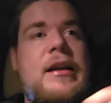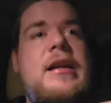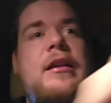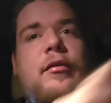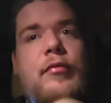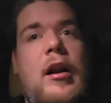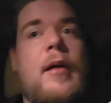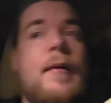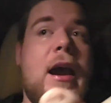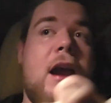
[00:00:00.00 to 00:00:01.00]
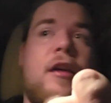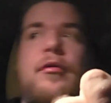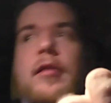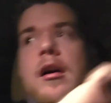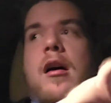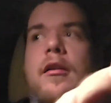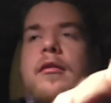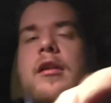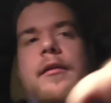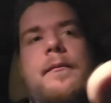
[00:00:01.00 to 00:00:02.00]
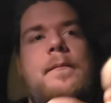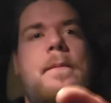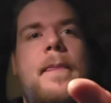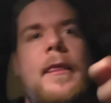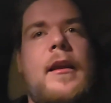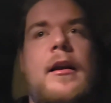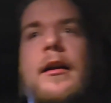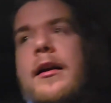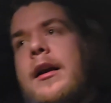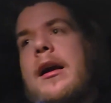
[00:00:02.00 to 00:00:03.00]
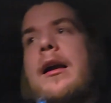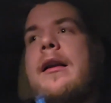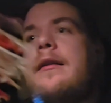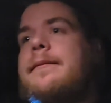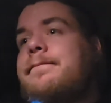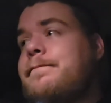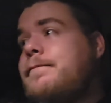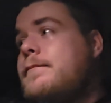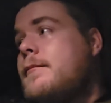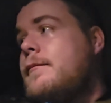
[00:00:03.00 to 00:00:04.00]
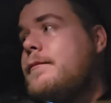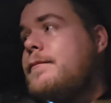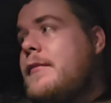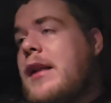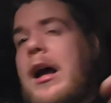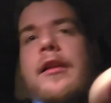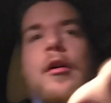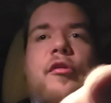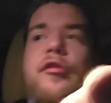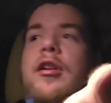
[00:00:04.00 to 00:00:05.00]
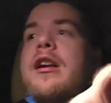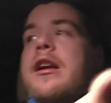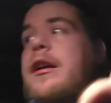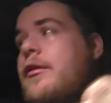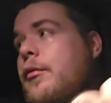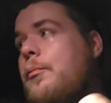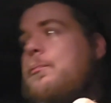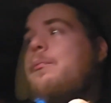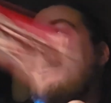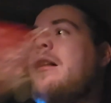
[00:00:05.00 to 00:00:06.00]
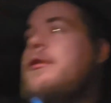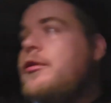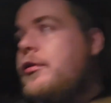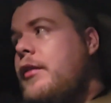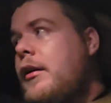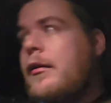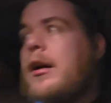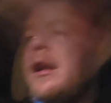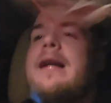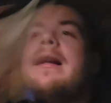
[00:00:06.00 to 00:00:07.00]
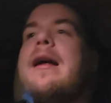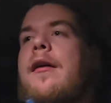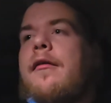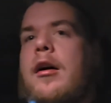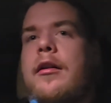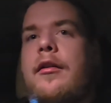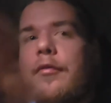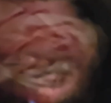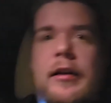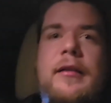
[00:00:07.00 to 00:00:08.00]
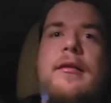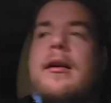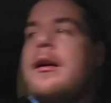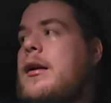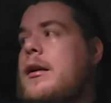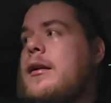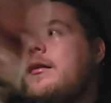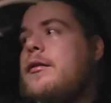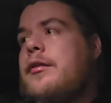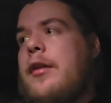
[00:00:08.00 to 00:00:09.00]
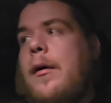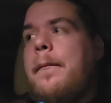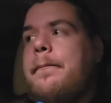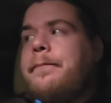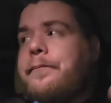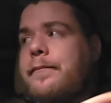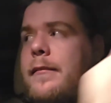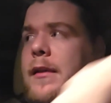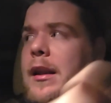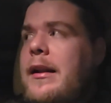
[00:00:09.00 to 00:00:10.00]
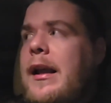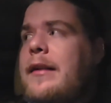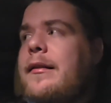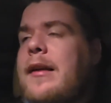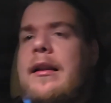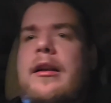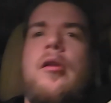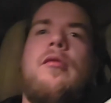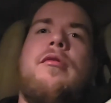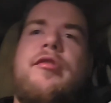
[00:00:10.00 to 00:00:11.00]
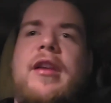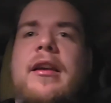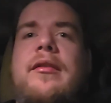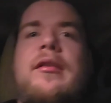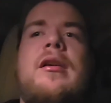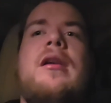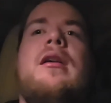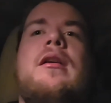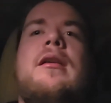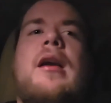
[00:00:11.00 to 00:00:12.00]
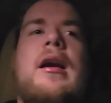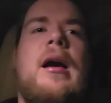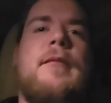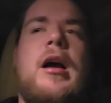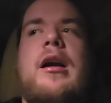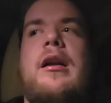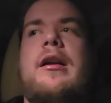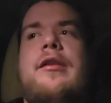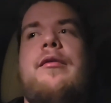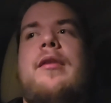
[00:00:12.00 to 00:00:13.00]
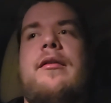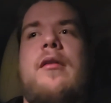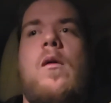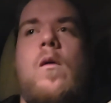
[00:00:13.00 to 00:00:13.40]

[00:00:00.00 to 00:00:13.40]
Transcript: eat when I'm actually hungry and not overeat or binge or anything along those lines. So that is kind of the goal with this. Like, I'm not going to do this,